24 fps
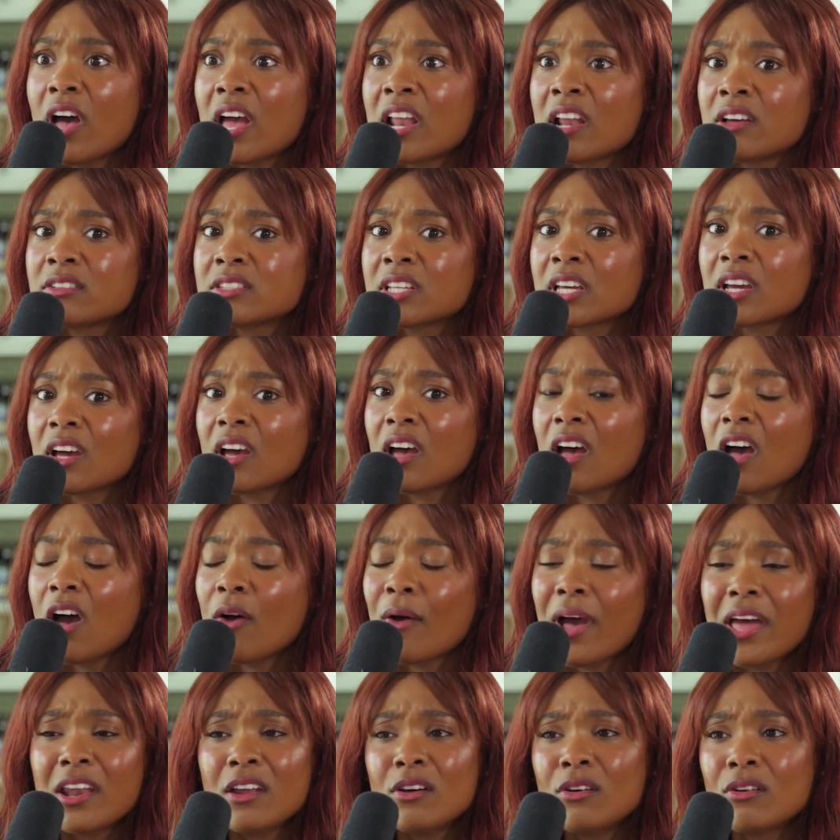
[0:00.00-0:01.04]
And I was like, oh,
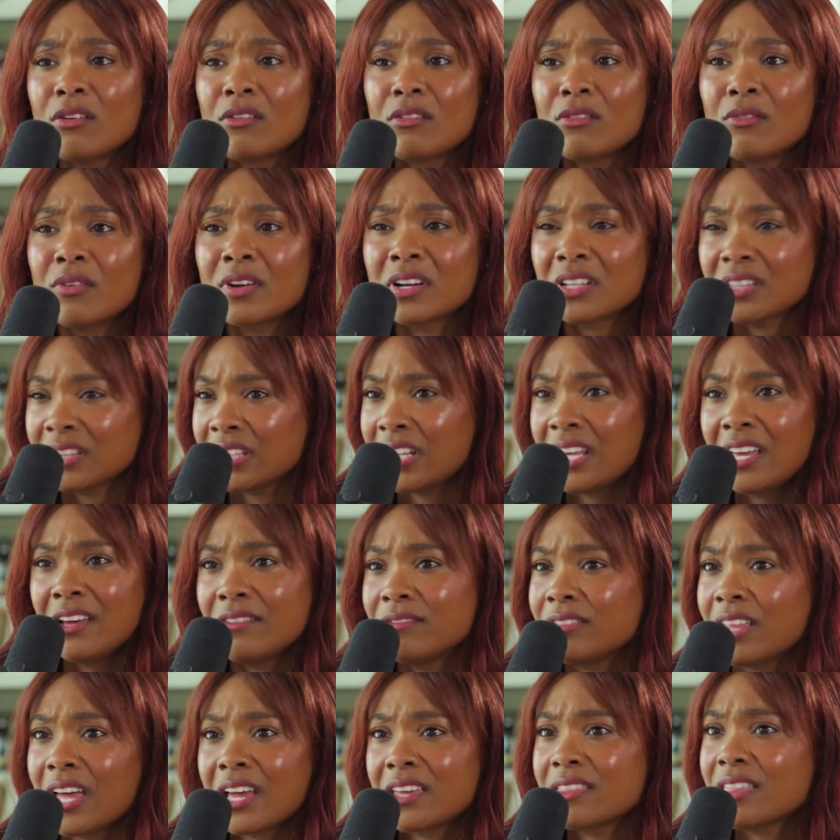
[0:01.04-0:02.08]
I don't want to live
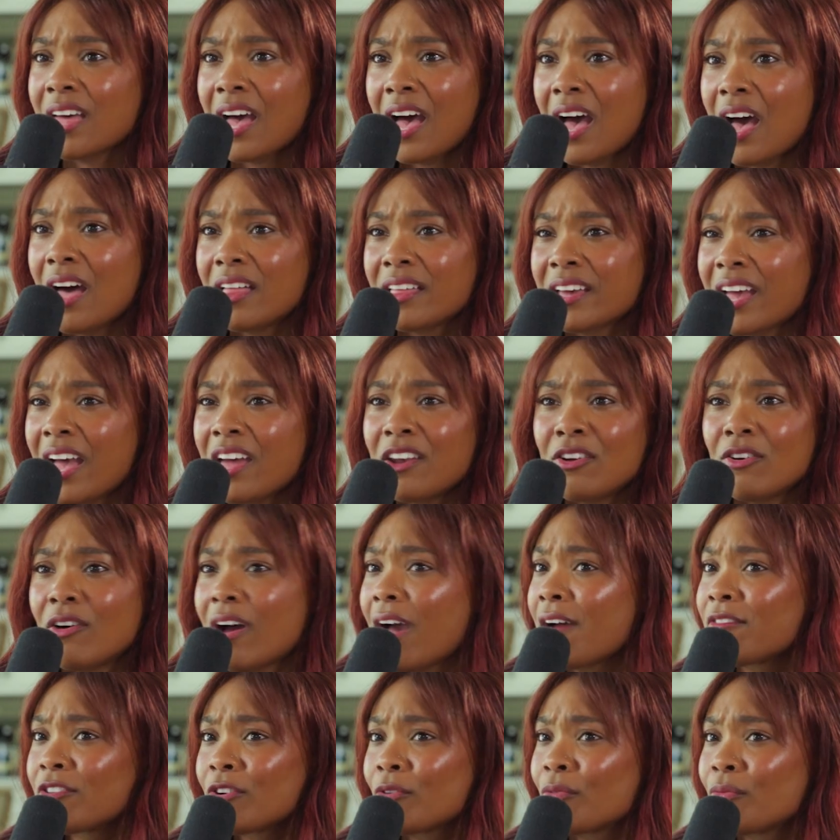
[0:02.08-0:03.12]
like that. Like, I don't
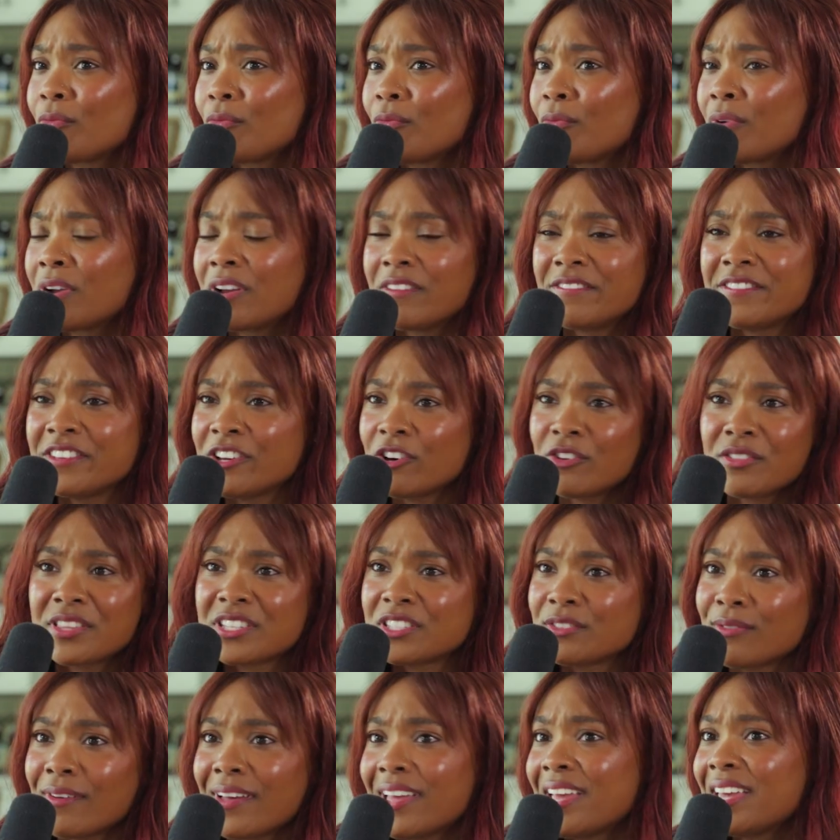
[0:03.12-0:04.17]
ever want to feel
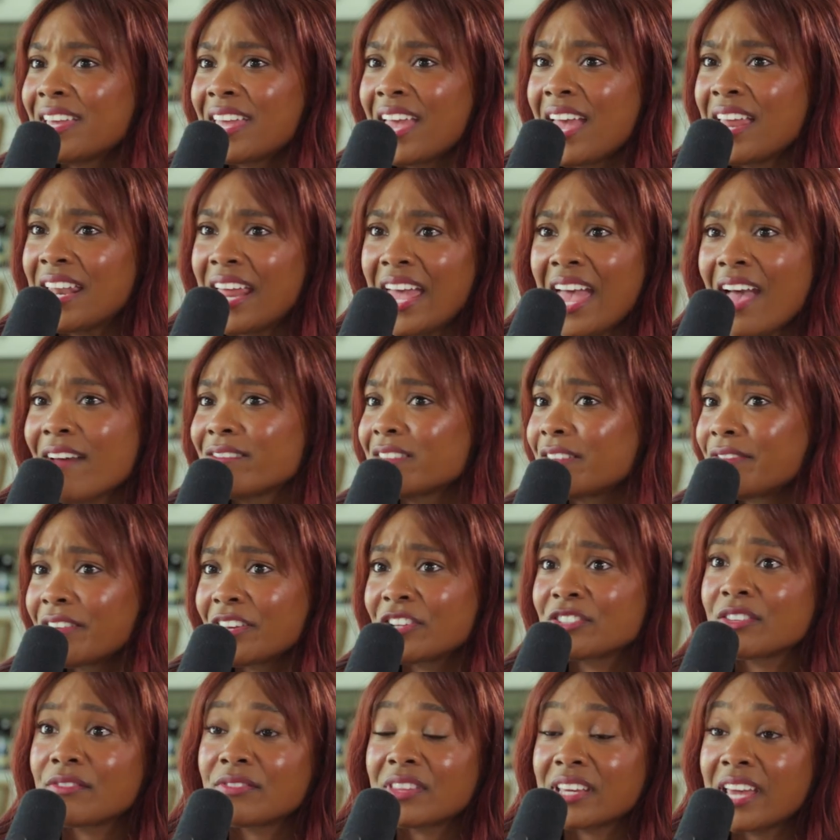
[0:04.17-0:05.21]
this way again. I have to
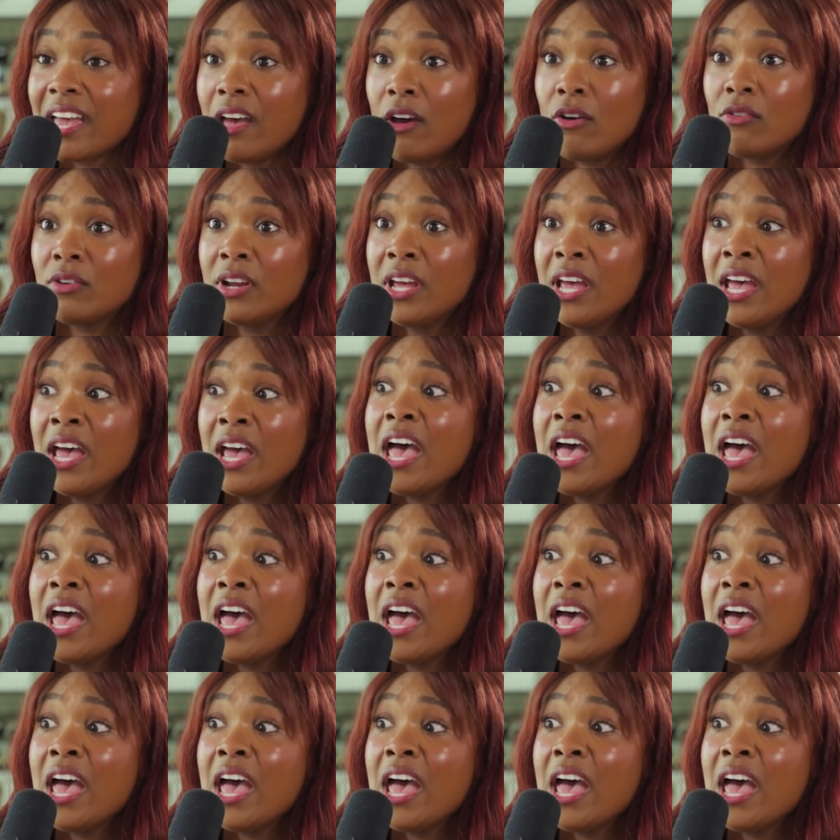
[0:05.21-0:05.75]
figure something out.